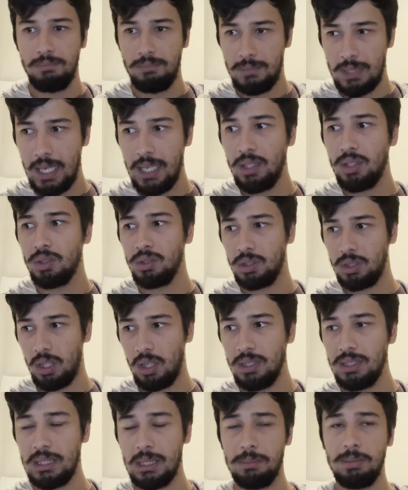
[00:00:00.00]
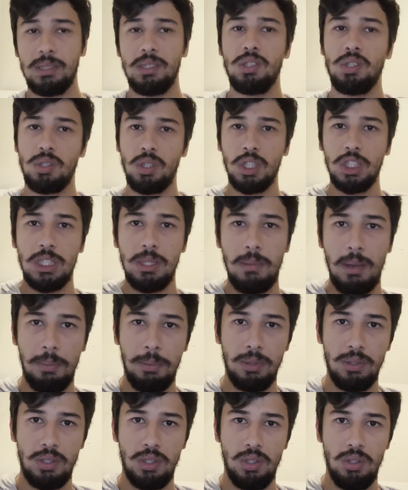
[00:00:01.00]
take those concepts and search them up
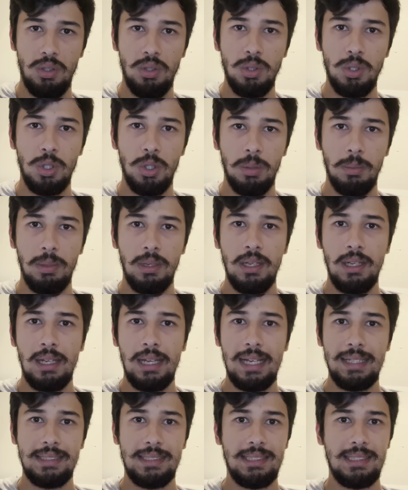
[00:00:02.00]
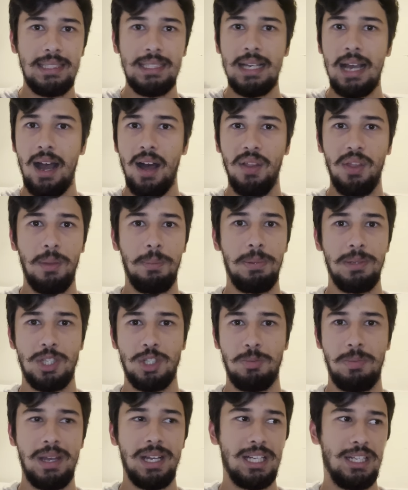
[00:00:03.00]
onto youtube and see other
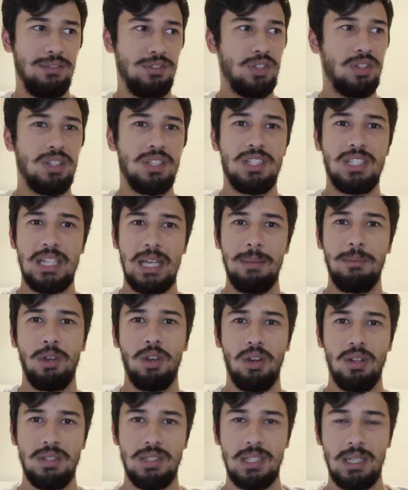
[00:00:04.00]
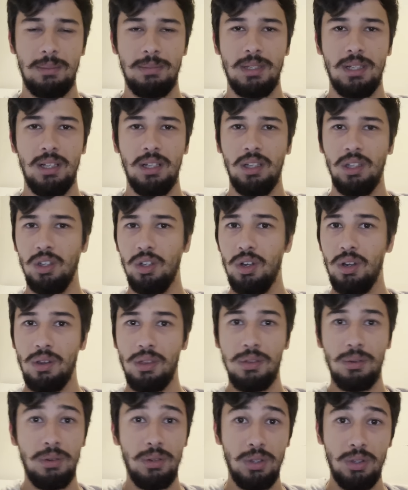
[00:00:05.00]
perspectives on the same concept learn
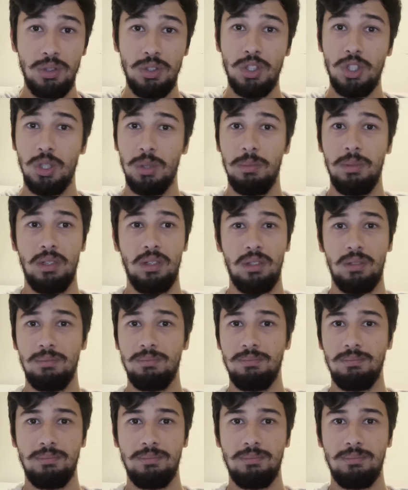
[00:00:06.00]
through YouTube, you know,